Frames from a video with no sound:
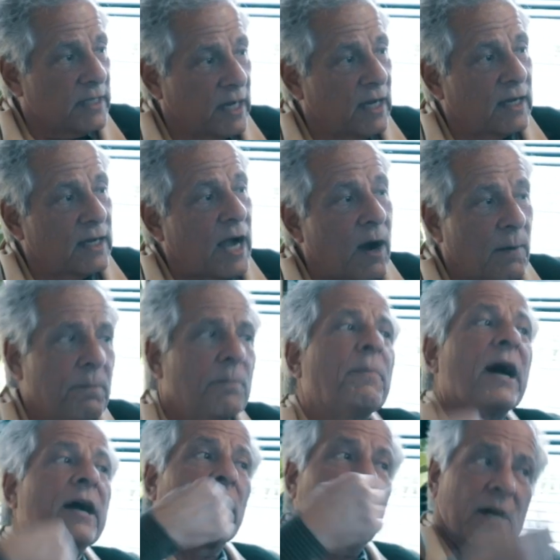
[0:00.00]
Yeah,
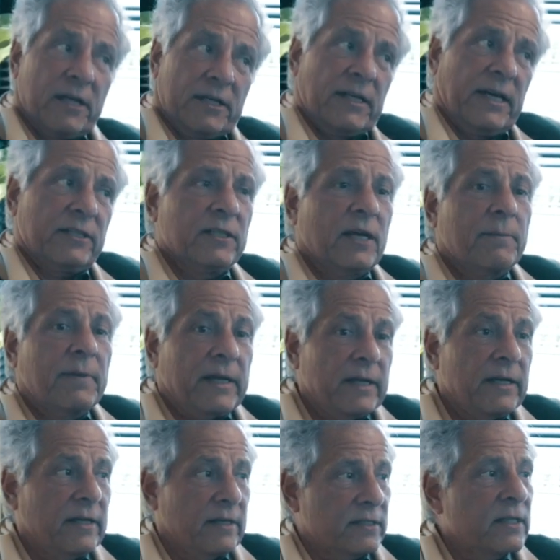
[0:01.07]
by architects, not by
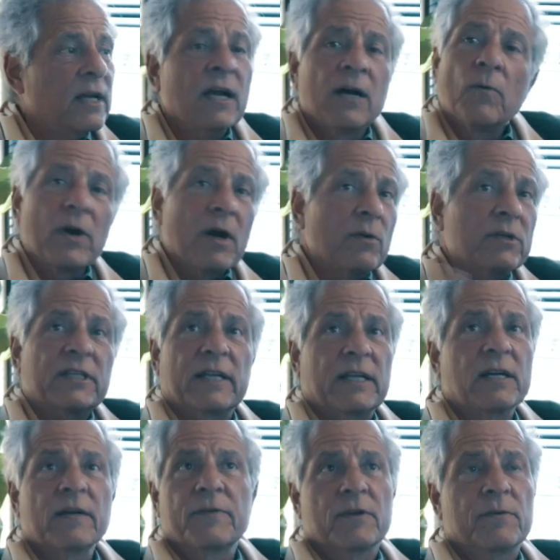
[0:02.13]
idiots. We always get
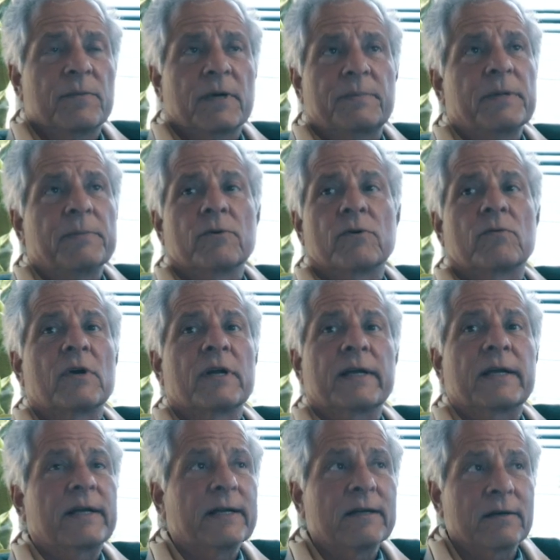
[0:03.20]
interviewed by people who are
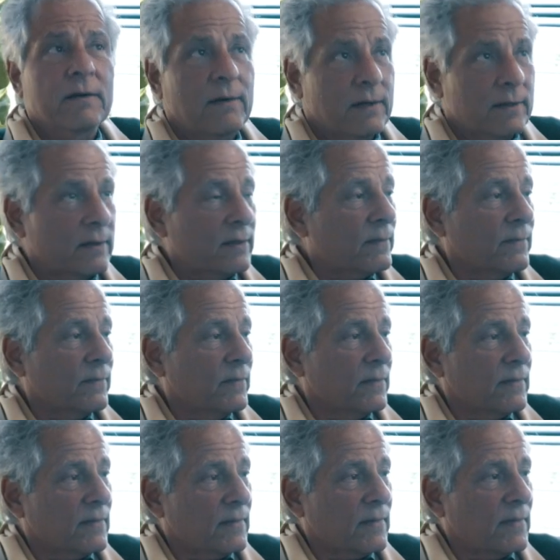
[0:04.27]
running a kindergarten.
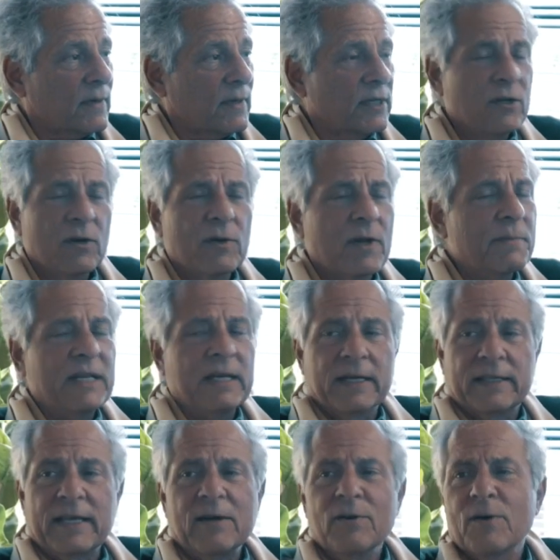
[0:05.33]
You know what I mean?
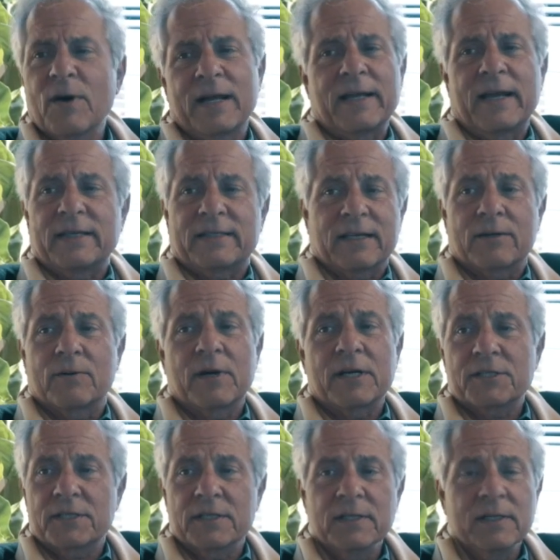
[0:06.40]
Like, they don't know how to ask a
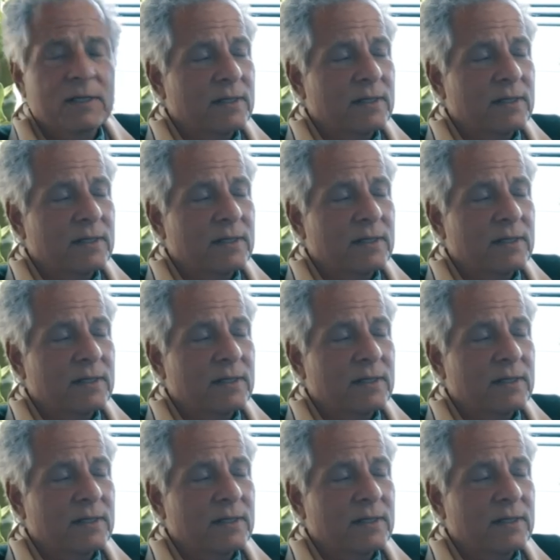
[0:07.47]
question.